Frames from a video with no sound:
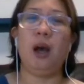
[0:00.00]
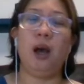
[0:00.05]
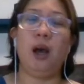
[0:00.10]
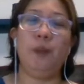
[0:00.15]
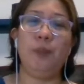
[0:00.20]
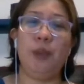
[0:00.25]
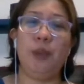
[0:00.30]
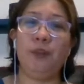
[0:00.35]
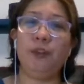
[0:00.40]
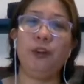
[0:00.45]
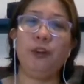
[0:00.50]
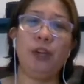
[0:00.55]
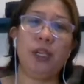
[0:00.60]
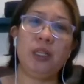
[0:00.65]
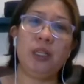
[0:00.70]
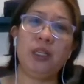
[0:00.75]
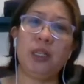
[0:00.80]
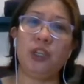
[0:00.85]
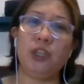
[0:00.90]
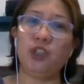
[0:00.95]
if there
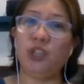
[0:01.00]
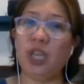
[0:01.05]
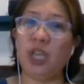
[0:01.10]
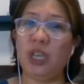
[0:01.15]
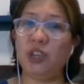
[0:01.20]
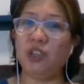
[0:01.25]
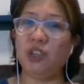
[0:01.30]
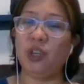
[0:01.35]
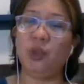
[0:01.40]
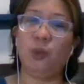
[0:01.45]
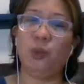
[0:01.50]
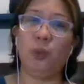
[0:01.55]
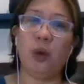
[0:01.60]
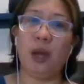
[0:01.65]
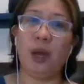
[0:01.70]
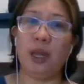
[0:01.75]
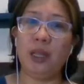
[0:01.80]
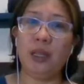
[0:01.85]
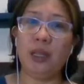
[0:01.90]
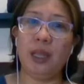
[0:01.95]
is a change in
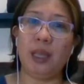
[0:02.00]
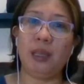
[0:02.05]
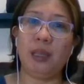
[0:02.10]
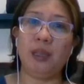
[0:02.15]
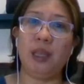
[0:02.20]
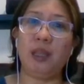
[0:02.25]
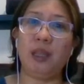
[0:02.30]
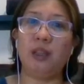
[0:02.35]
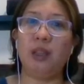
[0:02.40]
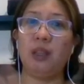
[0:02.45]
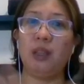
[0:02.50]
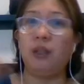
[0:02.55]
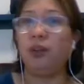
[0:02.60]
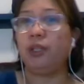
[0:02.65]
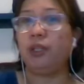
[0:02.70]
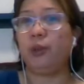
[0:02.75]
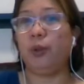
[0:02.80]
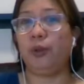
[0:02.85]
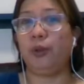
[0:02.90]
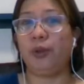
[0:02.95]
one and then
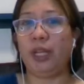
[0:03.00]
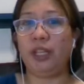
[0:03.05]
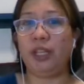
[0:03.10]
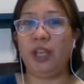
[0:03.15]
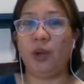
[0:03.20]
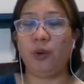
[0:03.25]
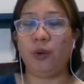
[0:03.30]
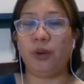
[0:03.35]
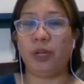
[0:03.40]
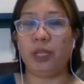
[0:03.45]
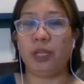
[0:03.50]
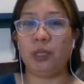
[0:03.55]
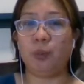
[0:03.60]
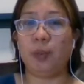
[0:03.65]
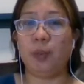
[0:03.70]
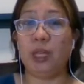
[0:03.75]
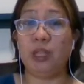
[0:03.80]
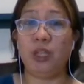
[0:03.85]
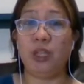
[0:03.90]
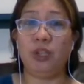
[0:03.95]
there's already a
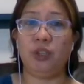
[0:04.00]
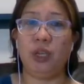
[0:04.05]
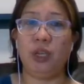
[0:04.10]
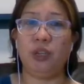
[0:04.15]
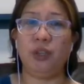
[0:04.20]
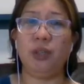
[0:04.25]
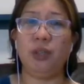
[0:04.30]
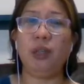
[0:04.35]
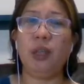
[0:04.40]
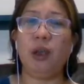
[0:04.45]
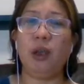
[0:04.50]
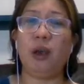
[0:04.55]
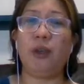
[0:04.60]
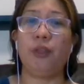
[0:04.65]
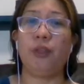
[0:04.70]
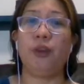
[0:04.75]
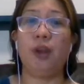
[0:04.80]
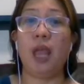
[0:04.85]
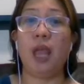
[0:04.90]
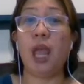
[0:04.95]
corresponding change in the
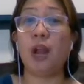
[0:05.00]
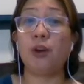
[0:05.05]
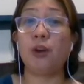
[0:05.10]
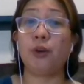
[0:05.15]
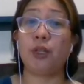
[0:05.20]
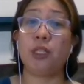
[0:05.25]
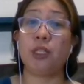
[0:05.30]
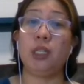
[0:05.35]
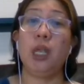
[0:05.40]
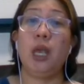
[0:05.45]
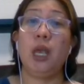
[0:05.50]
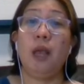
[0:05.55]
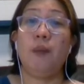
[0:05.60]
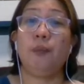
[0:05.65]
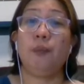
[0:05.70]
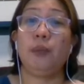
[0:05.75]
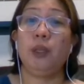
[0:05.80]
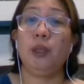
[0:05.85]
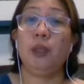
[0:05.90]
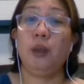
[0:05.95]
other, errors
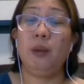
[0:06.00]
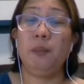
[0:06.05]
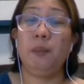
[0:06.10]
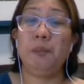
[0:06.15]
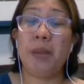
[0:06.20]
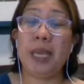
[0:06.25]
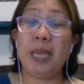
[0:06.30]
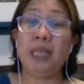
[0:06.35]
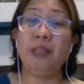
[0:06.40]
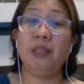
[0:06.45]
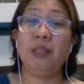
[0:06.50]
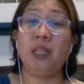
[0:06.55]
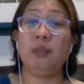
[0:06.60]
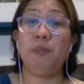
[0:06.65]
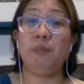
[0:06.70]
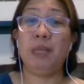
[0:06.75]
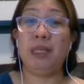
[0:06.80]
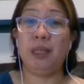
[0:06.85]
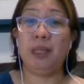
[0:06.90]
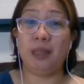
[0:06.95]
might
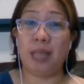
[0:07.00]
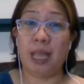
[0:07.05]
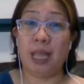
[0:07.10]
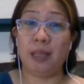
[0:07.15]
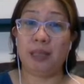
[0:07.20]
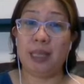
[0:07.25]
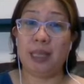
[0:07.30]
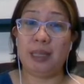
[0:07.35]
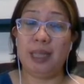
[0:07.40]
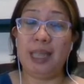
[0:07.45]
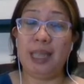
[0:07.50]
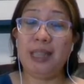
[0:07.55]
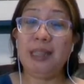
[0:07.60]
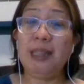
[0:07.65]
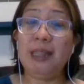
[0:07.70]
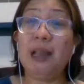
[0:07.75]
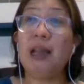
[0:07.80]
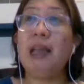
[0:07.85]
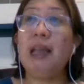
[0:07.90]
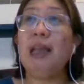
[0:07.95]
not be detected.
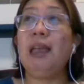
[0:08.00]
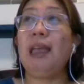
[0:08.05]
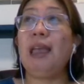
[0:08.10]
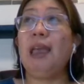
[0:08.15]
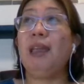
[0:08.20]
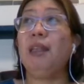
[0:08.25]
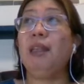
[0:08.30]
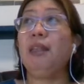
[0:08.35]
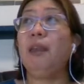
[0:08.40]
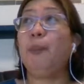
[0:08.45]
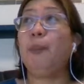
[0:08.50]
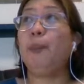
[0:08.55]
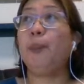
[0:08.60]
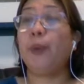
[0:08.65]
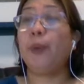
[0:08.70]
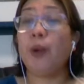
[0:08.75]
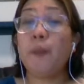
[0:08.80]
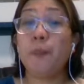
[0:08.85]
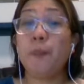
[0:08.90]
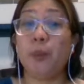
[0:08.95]
And the
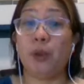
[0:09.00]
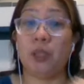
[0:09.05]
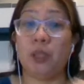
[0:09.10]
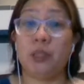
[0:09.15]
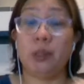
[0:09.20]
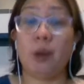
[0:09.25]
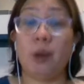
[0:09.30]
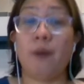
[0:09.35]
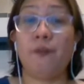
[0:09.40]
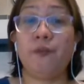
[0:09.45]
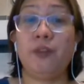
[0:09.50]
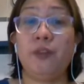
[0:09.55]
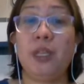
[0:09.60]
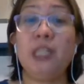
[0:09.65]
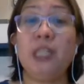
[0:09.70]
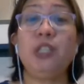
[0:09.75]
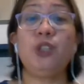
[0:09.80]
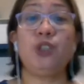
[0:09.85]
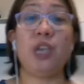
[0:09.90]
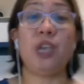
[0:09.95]
purpose of
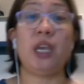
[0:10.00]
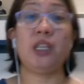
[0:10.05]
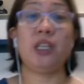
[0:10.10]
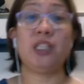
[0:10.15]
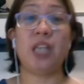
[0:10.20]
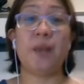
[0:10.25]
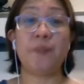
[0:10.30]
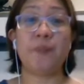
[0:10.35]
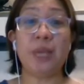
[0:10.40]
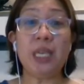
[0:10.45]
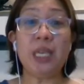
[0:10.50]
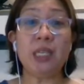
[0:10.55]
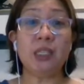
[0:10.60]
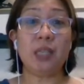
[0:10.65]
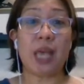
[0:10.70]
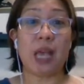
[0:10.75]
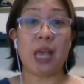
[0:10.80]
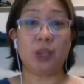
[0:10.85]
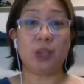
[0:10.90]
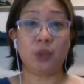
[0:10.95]
this checksum is
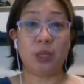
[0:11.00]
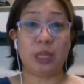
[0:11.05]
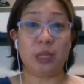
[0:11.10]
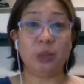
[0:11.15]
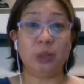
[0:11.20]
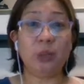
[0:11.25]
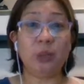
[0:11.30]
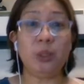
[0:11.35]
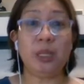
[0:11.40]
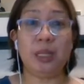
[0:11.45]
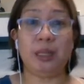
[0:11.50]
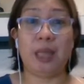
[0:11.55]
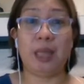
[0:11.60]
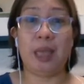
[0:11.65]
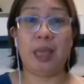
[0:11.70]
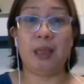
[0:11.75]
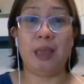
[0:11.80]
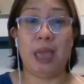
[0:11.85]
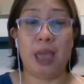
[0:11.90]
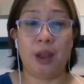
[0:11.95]
actually to
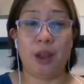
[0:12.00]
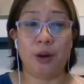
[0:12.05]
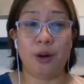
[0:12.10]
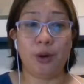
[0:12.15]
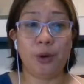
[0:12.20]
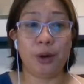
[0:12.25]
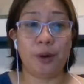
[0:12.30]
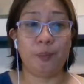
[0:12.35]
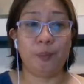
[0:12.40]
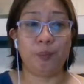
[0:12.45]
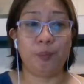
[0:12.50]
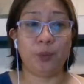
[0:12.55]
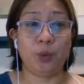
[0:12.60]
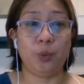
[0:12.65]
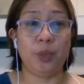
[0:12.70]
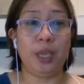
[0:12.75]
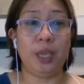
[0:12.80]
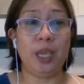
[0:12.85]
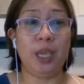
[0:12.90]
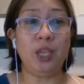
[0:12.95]
detect error.
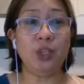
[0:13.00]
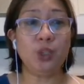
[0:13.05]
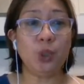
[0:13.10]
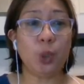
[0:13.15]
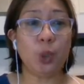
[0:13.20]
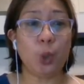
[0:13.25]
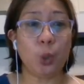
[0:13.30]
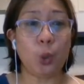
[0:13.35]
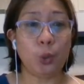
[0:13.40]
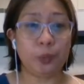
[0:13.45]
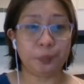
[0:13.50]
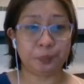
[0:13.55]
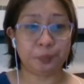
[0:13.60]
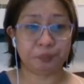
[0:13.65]
Okay, so